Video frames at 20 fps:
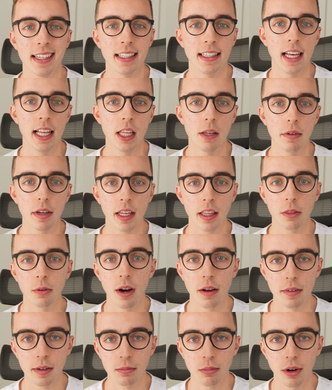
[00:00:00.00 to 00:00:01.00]
in elevating
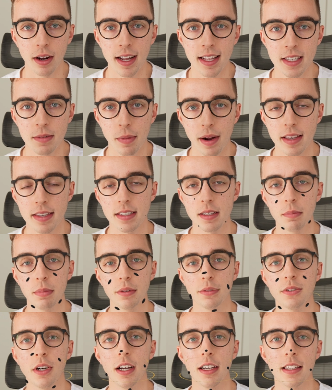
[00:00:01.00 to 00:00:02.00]
thriving brands by
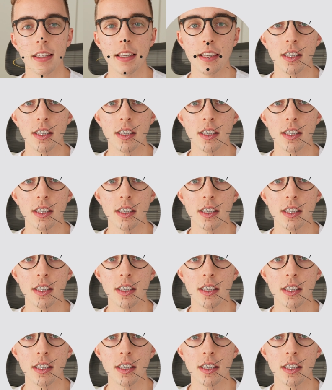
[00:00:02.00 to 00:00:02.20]
simplifying